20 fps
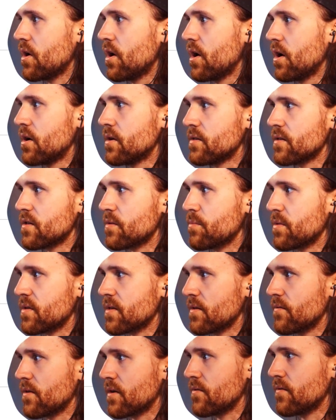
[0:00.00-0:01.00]
on
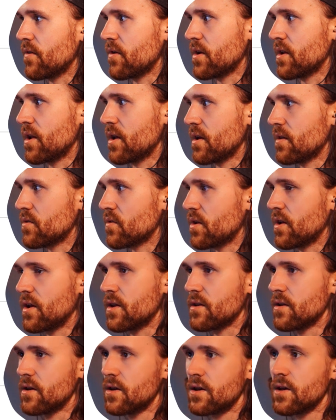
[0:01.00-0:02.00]
specific findings
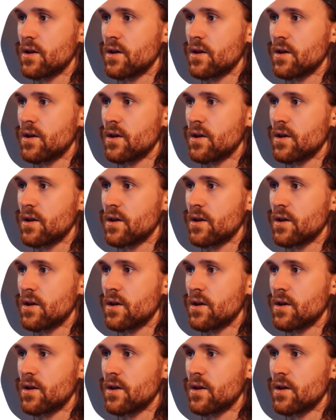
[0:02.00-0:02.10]
and